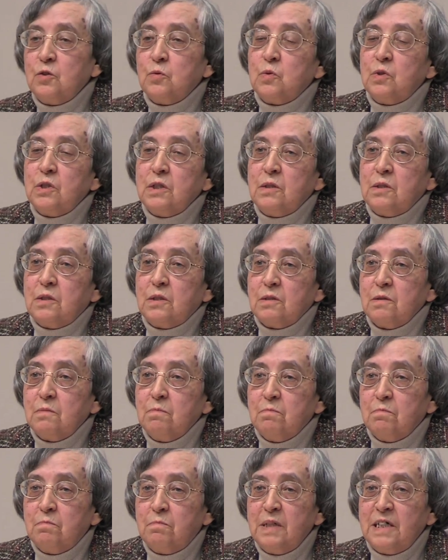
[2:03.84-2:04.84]
what
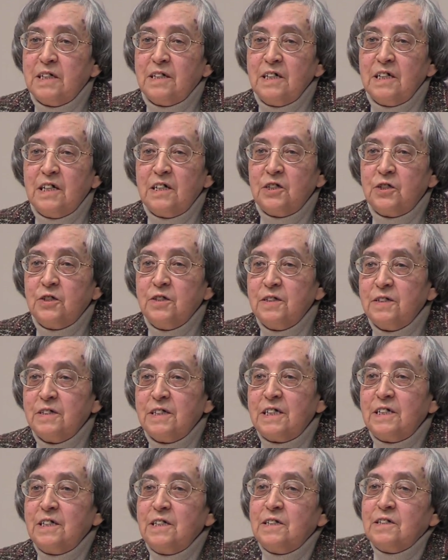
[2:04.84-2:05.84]
Barry
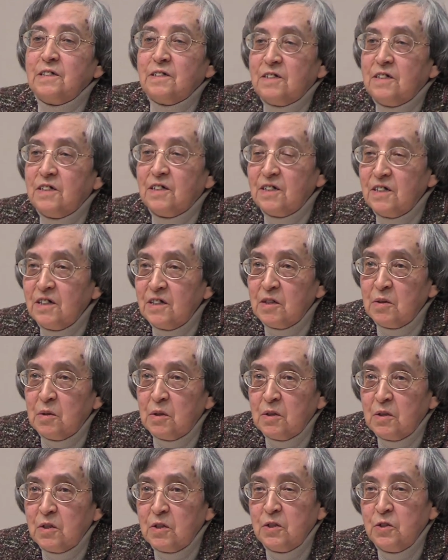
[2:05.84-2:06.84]
Ashengreen
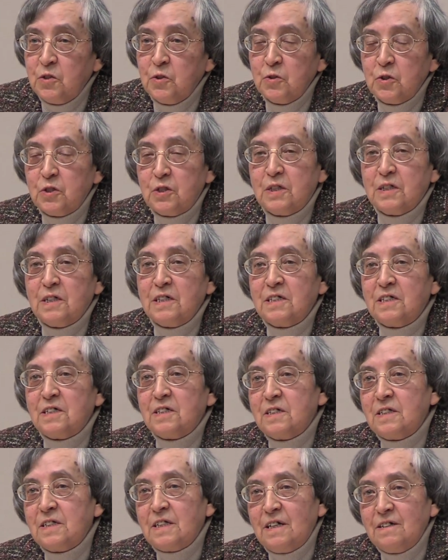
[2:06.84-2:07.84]
used as
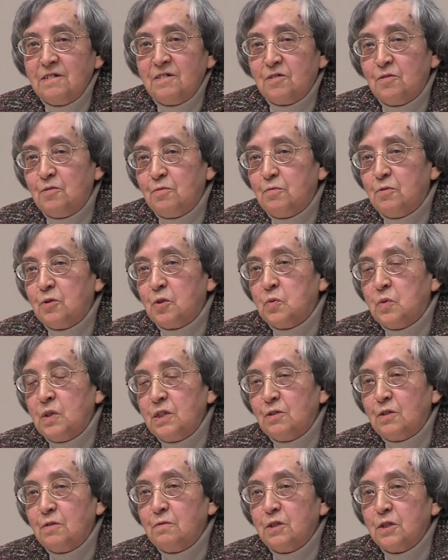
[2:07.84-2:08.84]
a title for one
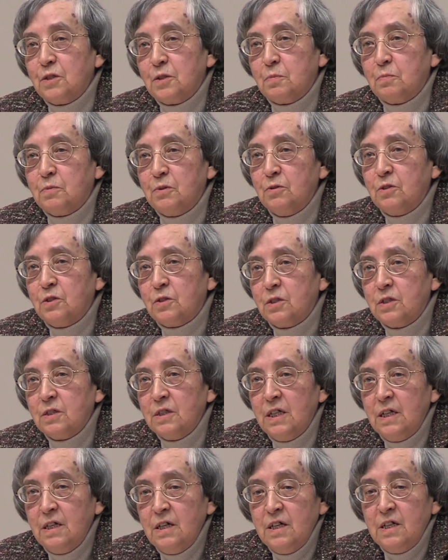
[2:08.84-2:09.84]
of his books,
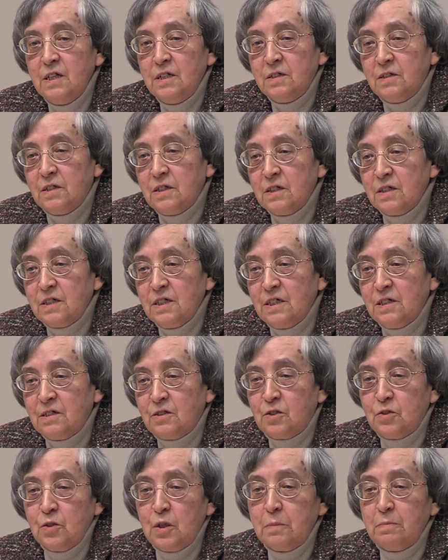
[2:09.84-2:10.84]
the
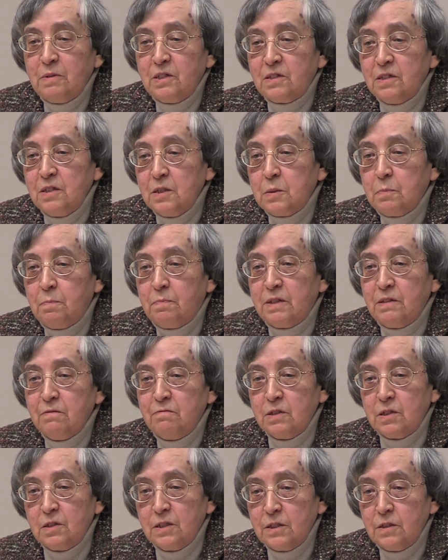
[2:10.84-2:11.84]
exorbitant
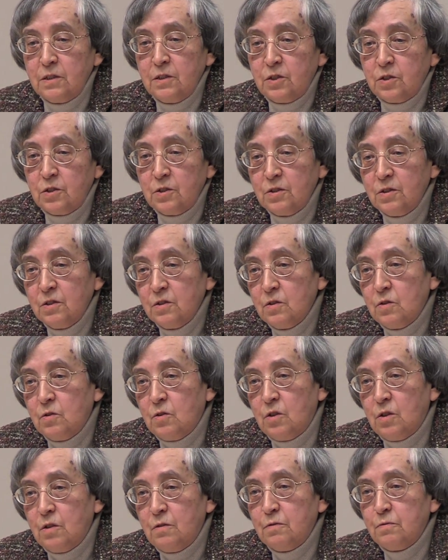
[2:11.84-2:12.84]
privilege
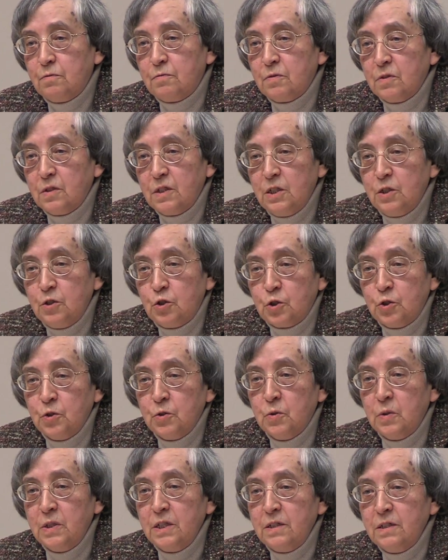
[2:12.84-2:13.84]
of
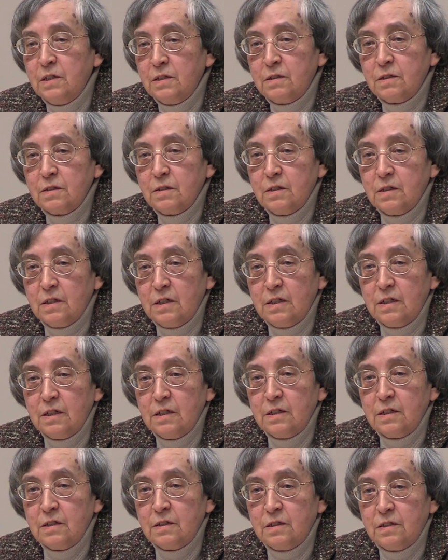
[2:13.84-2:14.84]
issuing
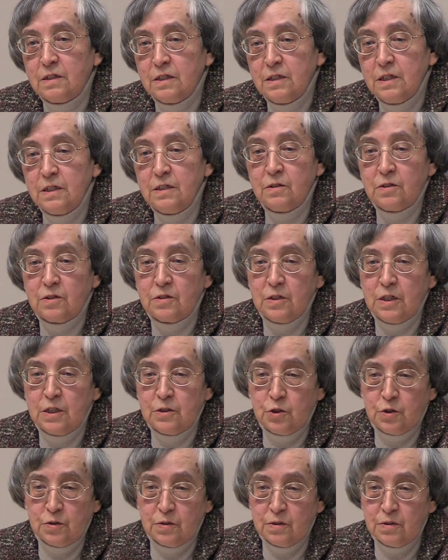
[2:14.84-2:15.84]
the
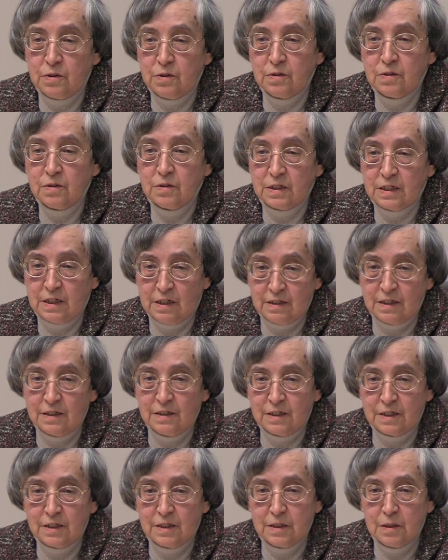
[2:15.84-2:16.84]
international
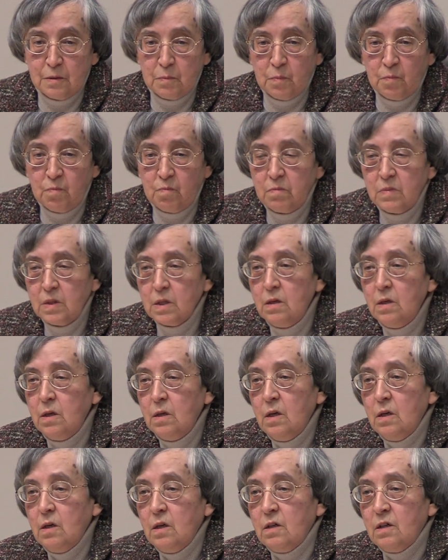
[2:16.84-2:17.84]
currency.
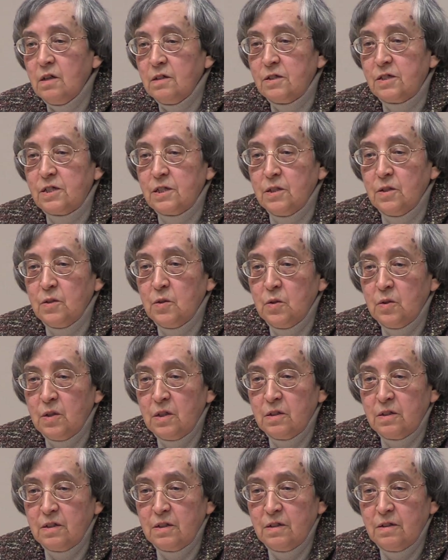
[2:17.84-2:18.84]
So
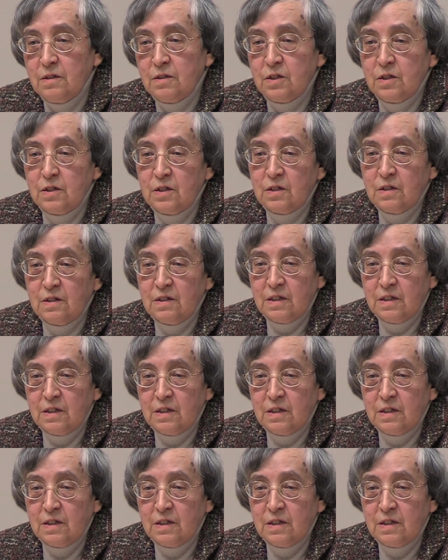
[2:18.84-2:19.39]
the